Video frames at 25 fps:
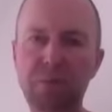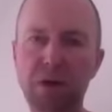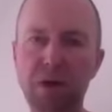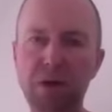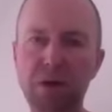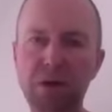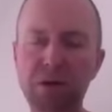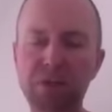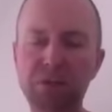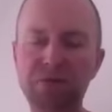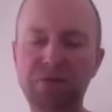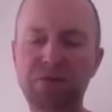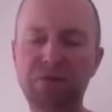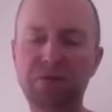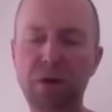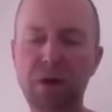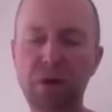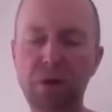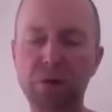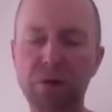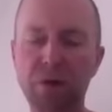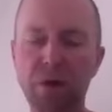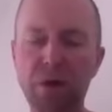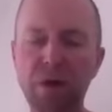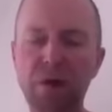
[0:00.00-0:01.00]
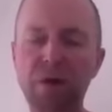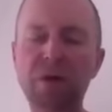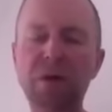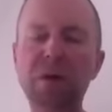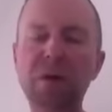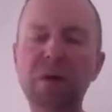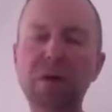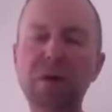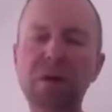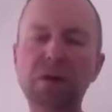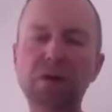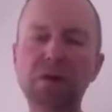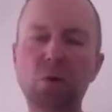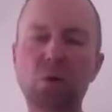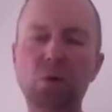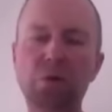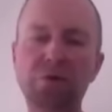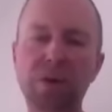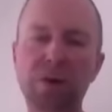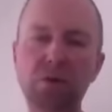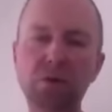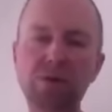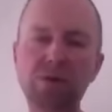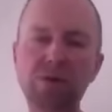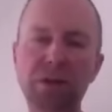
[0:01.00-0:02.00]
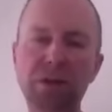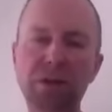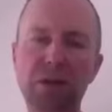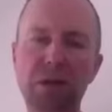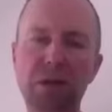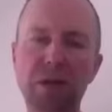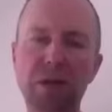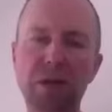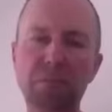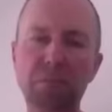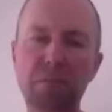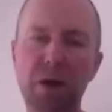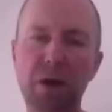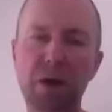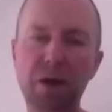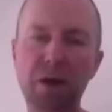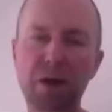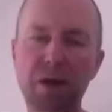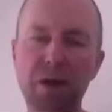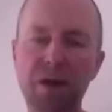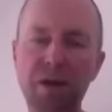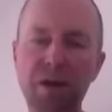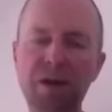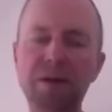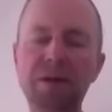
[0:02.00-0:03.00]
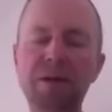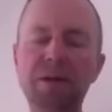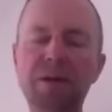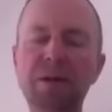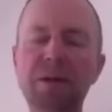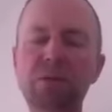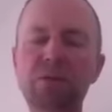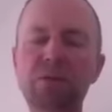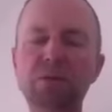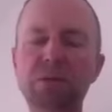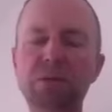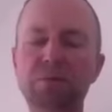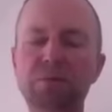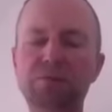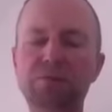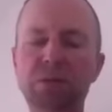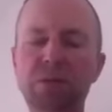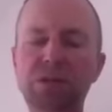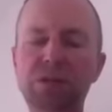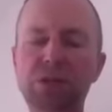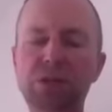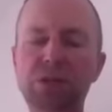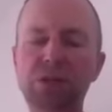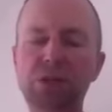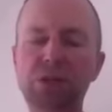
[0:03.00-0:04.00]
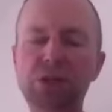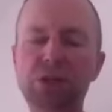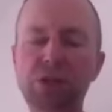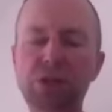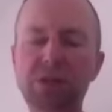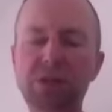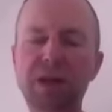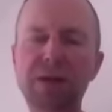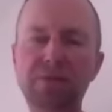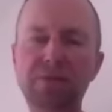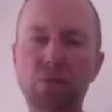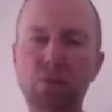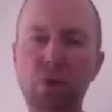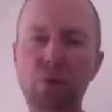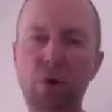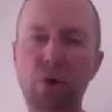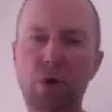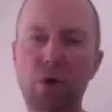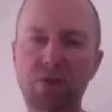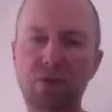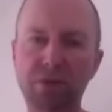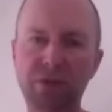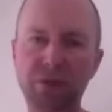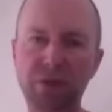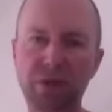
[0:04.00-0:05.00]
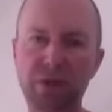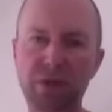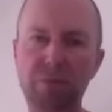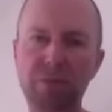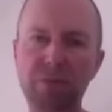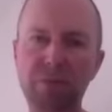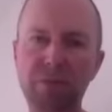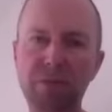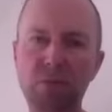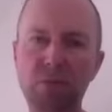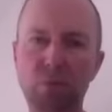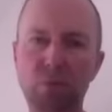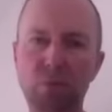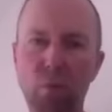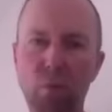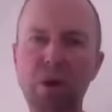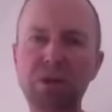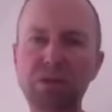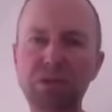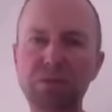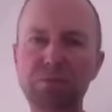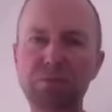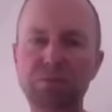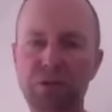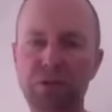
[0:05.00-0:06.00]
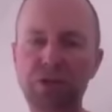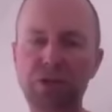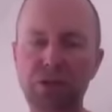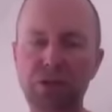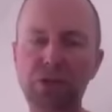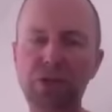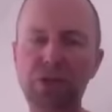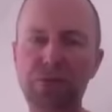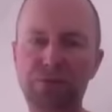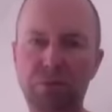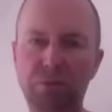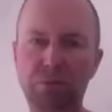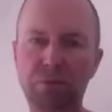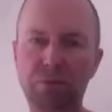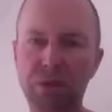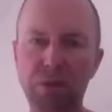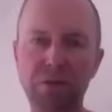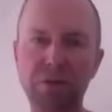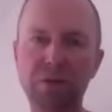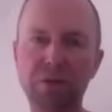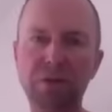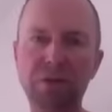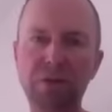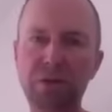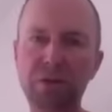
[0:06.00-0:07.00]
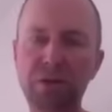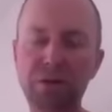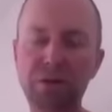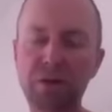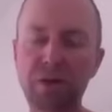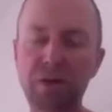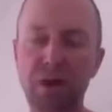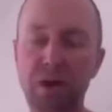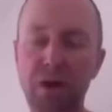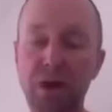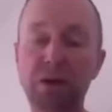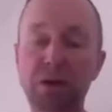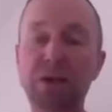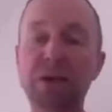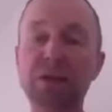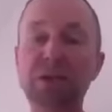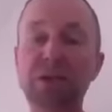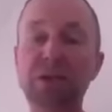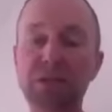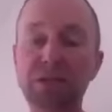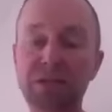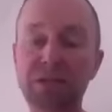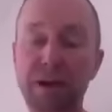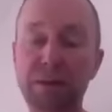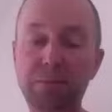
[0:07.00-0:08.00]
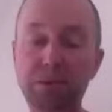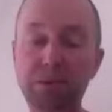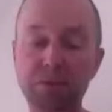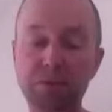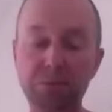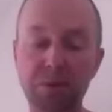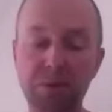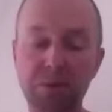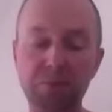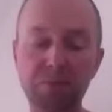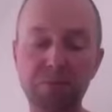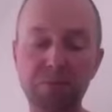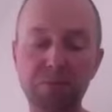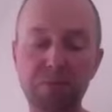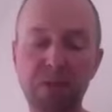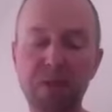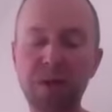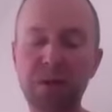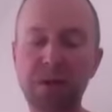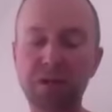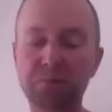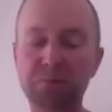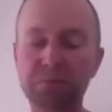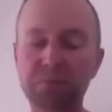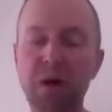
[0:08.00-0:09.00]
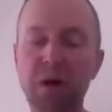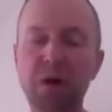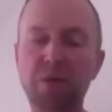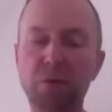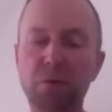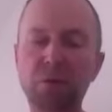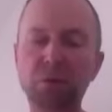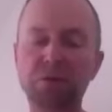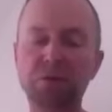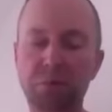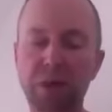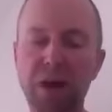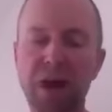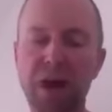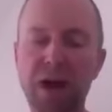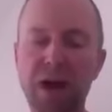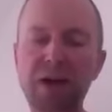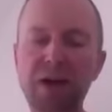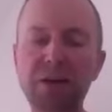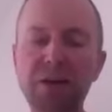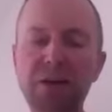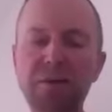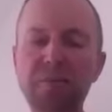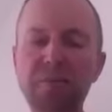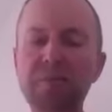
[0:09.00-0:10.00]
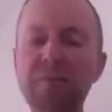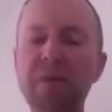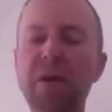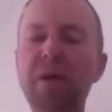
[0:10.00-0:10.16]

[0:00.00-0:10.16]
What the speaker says: Marley's father, Norvell Sinclair Marley, was a British naval officer, white British from the elite establishment. His mother was black,